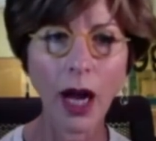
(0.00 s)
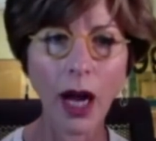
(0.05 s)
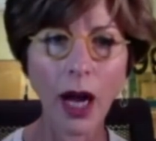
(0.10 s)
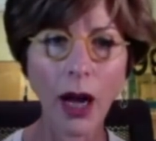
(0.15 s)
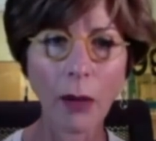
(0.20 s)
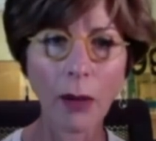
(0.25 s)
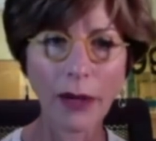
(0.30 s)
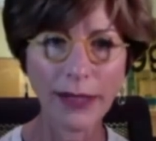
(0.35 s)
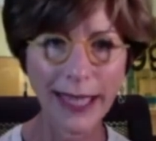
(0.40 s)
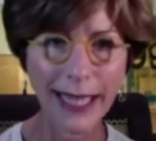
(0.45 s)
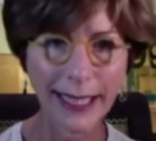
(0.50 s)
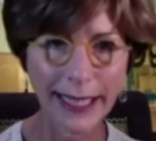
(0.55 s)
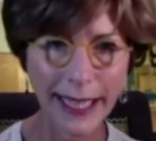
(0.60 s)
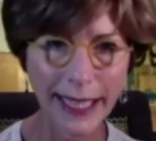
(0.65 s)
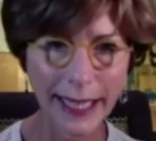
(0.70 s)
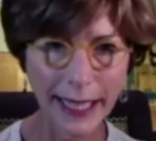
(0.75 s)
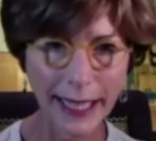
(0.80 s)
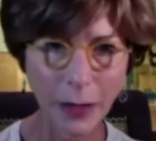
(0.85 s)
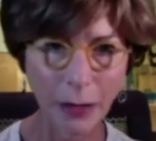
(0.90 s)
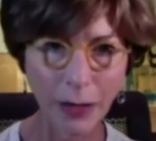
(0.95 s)
but they
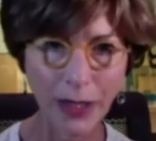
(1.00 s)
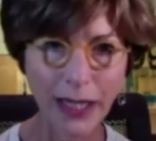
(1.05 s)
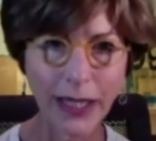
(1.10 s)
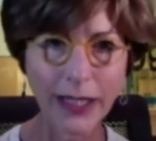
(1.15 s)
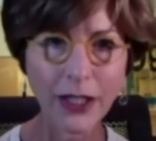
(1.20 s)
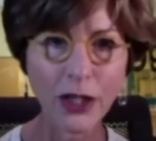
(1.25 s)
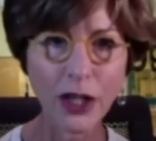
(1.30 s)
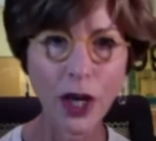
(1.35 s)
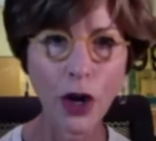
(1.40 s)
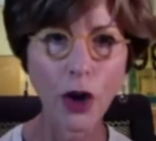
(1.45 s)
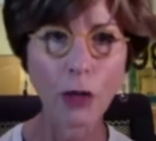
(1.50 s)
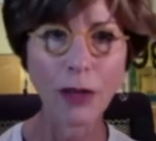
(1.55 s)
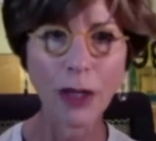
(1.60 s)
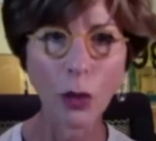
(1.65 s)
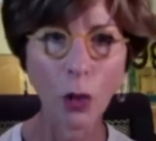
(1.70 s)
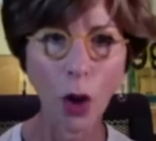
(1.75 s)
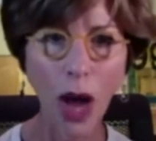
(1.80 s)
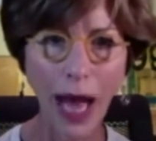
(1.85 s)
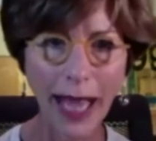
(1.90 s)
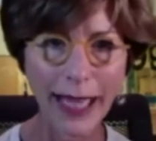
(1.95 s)
didn't, because
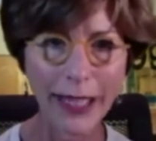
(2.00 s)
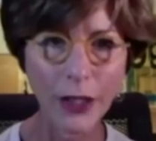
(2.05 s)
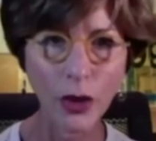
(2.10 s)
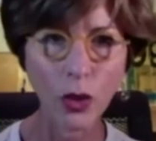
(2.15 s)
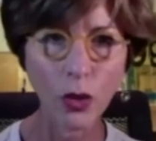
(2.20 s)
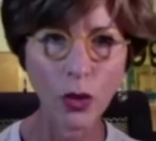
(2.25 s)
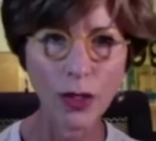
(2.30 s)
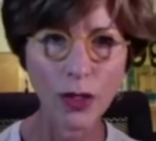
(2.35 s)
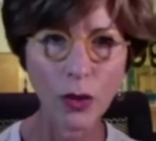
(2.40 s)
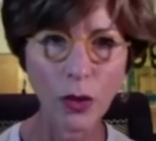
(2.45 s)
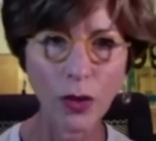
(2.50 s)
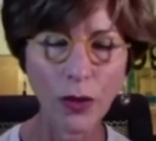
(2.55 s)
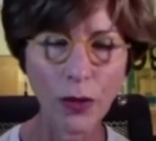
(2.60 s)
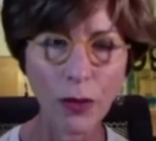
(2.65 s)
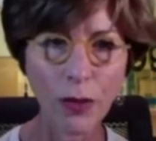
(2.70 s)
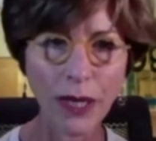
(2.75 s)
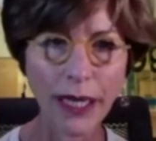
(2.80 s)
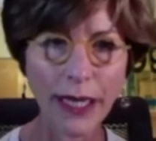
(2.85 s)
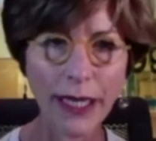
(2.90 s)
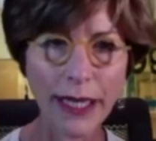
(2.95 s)
Jeremy White, who was
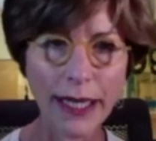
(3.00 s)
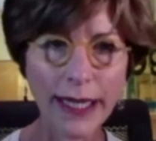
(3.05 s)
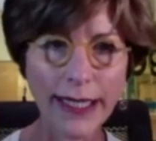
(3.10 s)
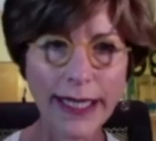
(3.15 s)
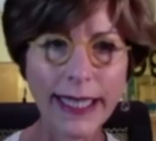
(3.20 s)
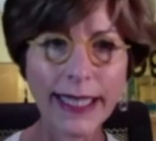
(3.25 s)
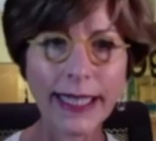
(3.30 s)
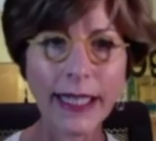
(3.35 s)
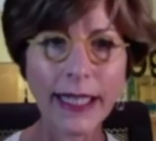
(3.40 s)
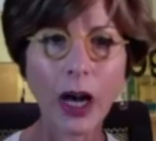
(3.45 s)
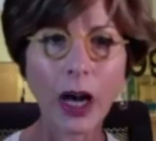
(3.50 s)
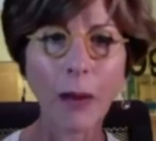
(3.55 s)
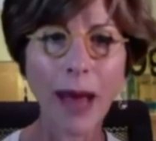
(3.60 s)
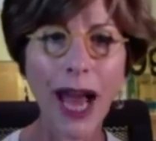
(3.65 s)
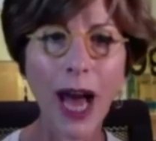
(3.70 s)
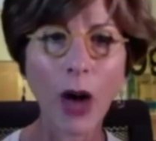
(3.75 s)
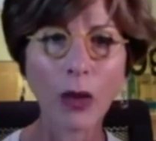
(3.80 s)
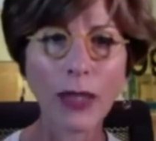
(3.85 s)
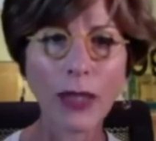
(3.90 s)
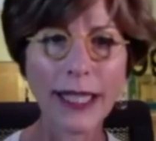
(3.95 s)
with me, didn't
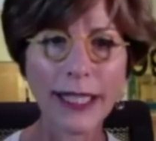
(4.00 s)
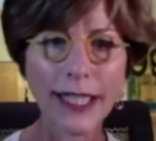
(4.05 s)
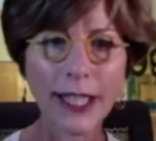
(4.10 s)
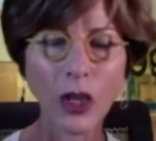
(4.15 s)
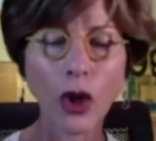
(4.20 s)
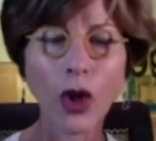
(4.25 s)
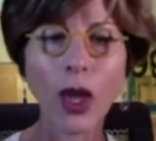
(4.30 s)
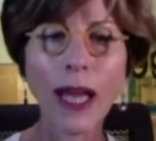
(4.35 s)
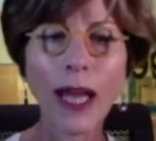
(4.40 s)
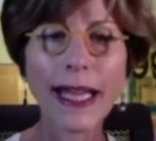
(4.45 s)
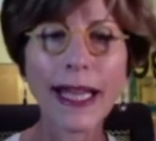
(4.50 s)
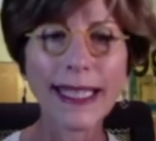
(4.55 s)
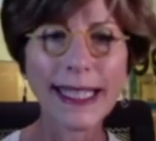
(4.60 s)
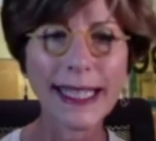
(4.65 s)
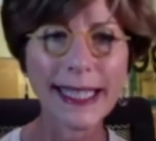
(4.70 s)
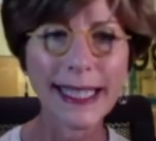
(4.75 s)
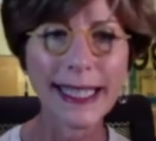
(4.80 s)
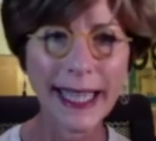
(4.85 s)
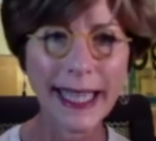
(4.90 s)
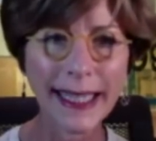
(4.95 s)
come out until
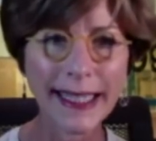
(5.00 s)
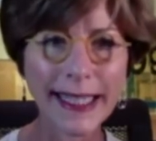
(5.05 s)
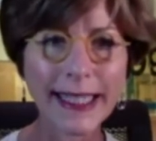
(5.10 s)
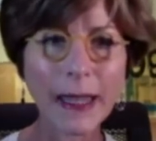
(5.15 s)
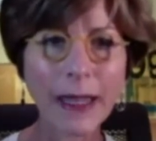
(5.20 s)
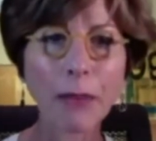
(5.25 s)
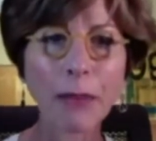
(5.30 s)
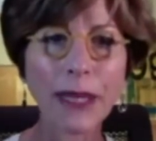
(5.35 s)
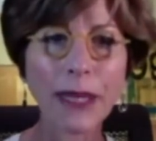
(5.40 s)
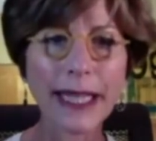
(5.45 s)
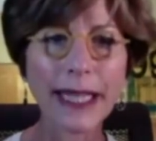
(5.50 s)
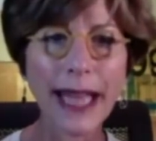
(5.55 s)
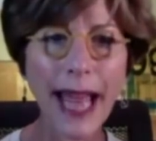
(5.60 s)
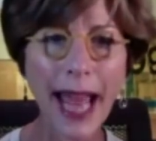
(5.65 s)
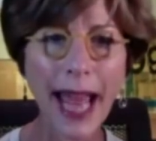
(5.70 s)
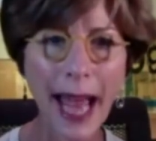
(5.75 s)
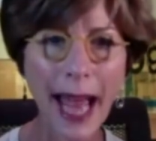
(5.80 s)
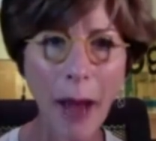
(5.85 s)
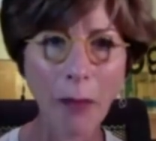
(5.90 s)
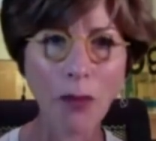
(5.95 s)
6
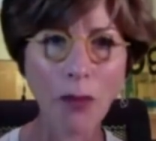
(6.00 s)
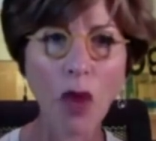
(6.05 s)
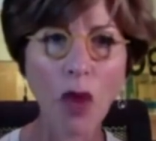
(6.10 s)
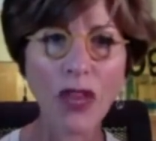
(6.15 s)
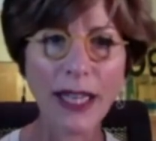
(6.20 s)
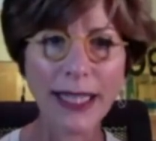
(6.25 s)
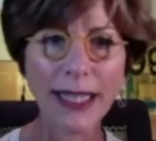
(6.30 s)
p.m.